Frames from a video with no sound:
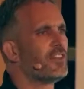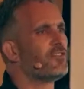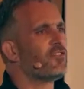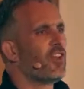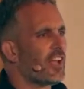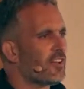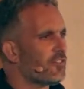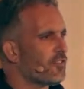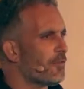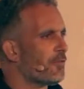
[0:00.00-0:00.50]
and
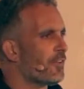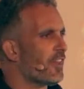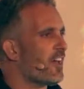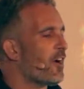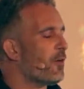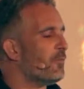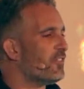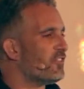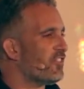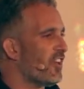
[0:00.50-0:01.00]
takes over the
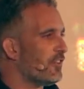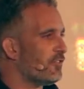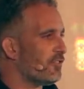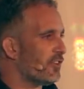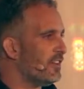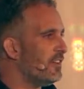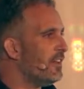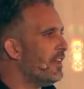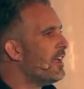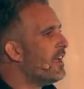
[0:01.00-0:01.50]

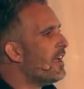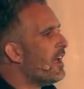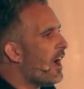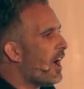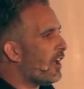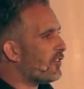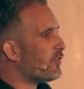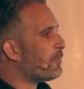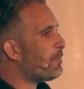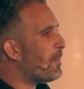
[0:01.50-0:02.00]
conversation
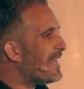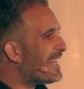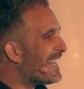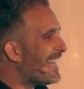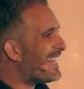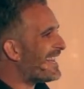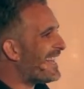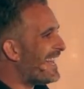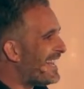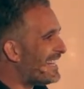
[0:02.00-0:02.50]
are
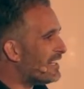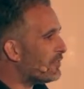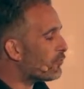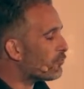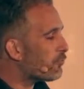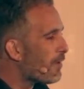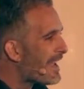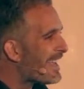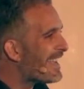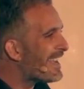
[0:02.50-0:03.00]
speaking
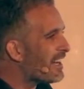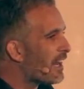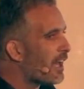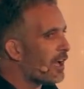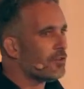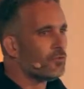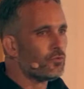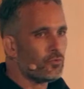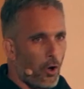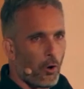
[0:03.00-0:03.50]
in
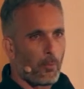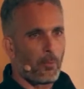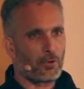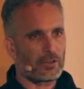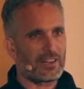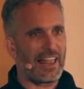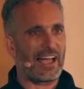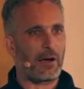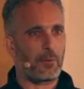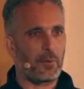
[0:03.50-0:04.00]
regular, normal
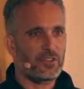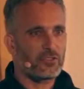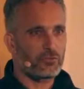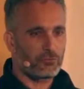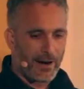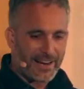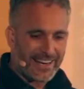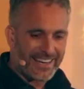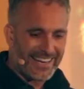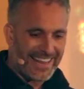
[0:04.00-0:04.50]
language,
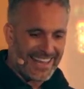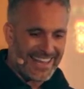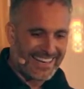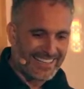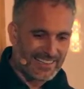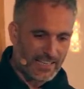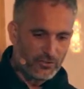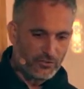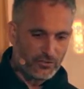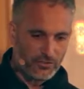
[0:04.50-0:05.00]
regular
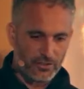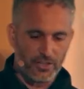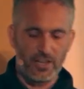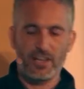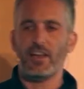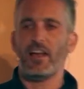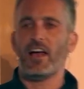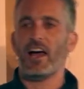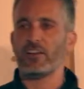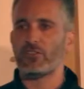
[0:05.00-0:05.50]
English,
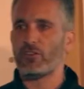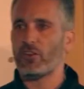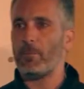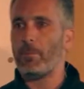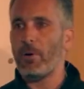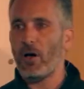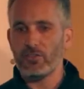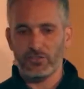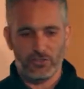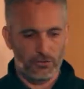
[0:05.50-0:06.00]
uh, to the
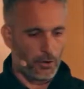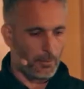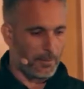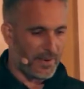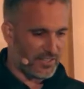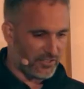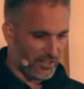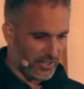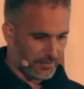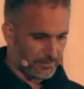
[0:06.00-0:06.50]
person you're
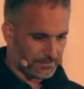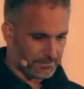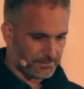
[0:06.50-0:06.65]
meeting.